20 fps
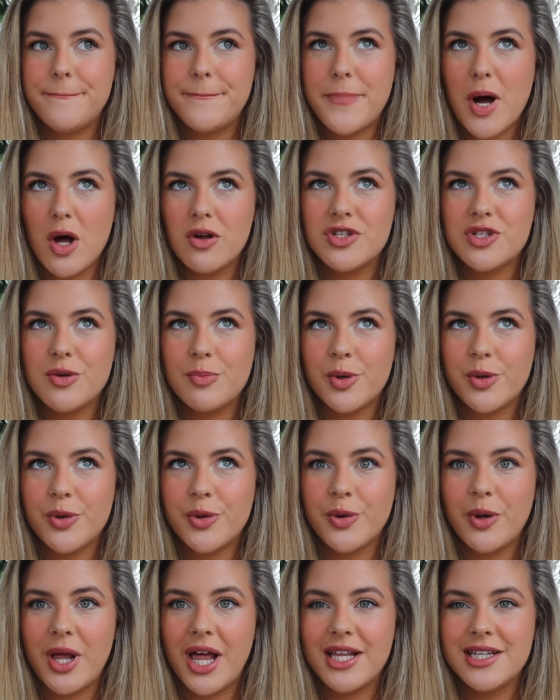
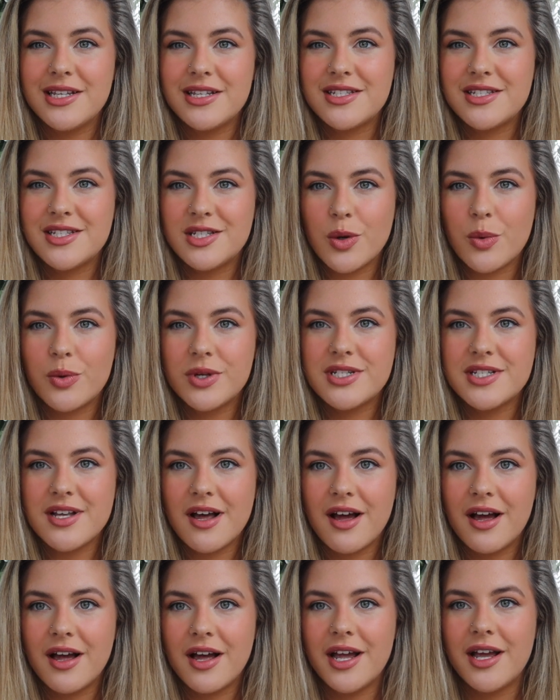possible
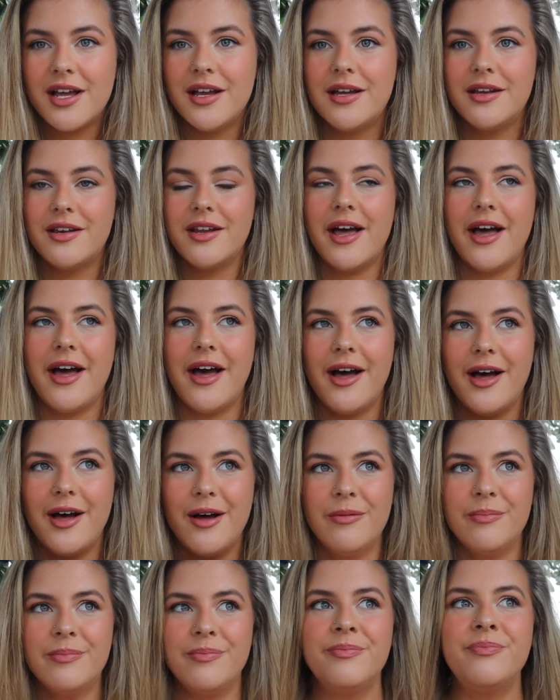suicide
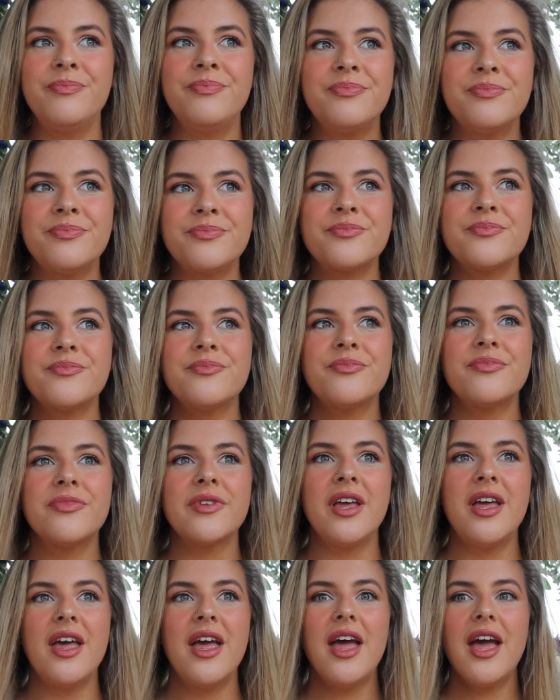and
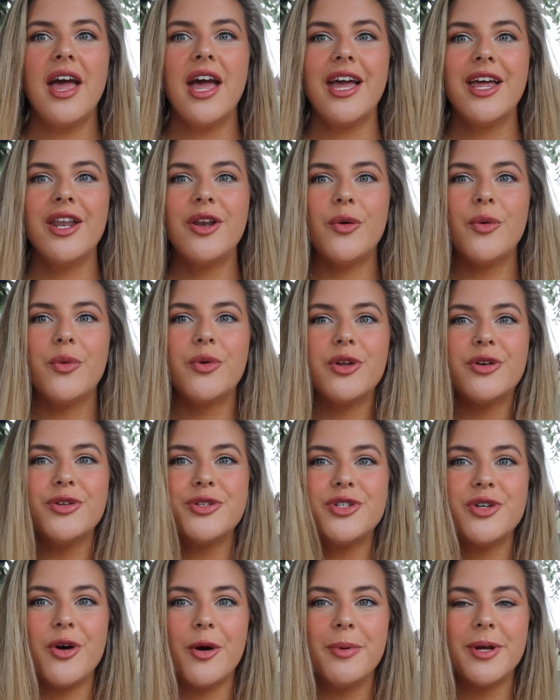all
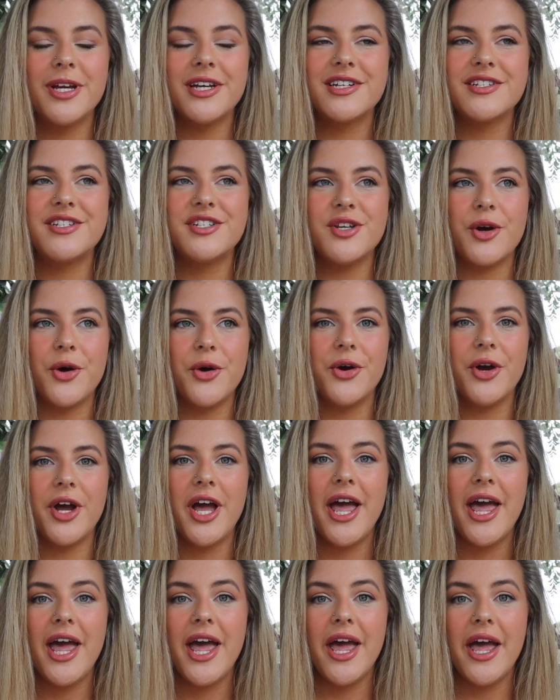those topics. So
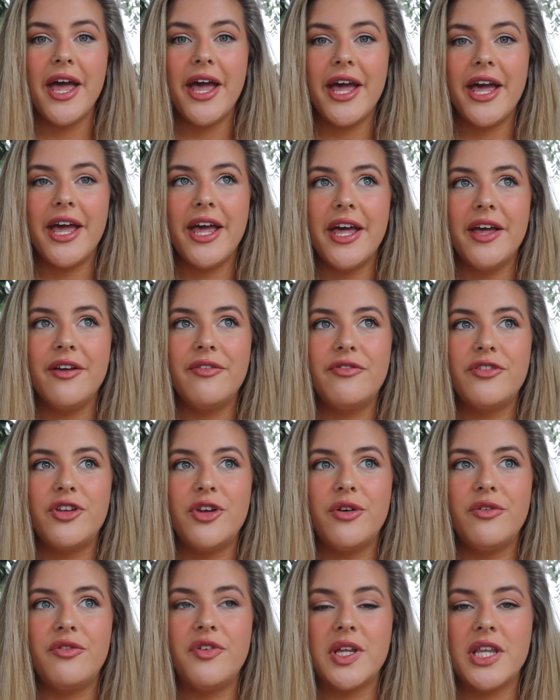if
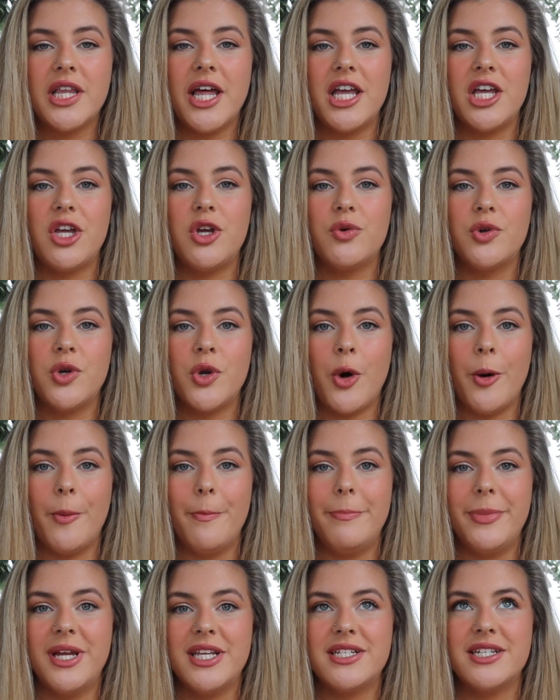you feel like you're not
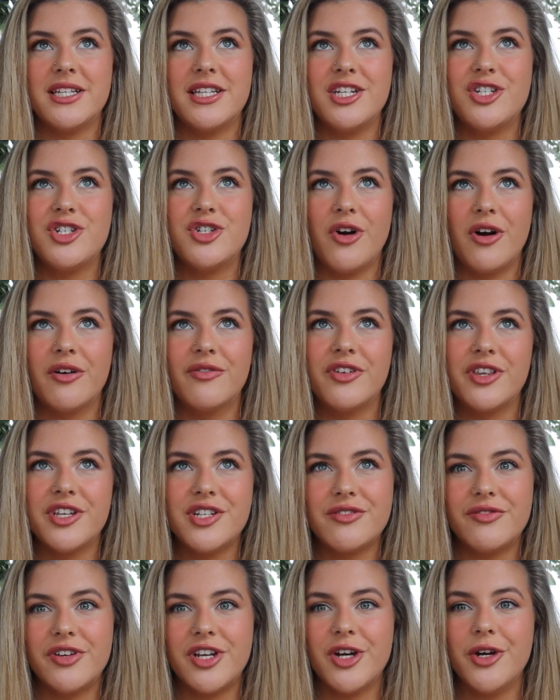mentally strong for
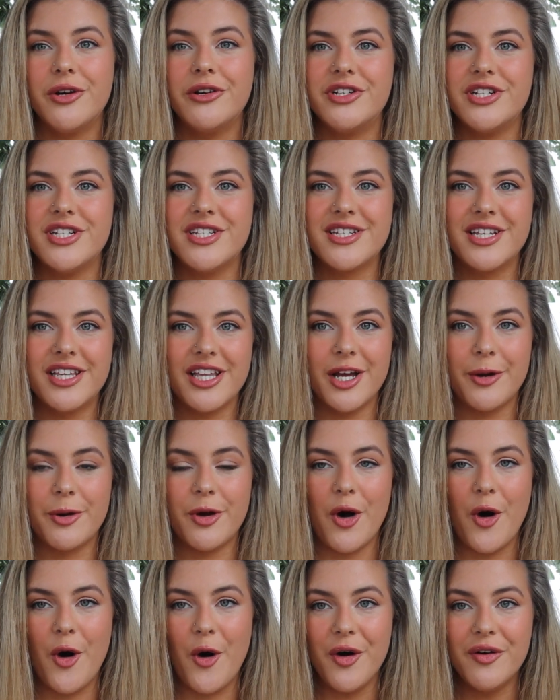this video, just click
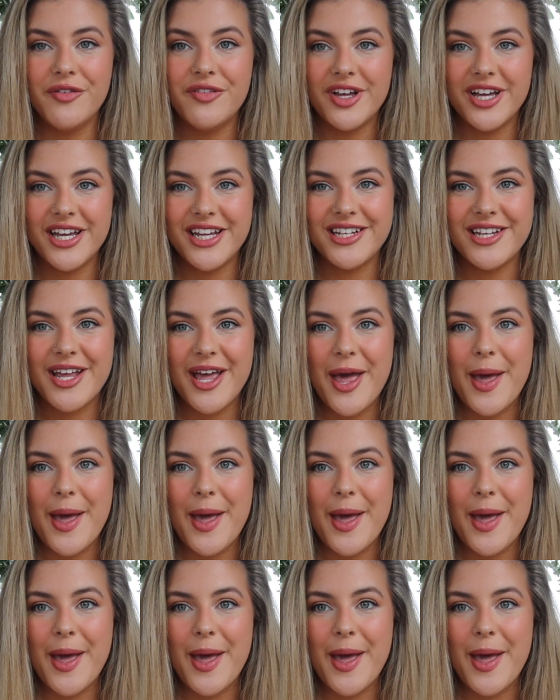off it.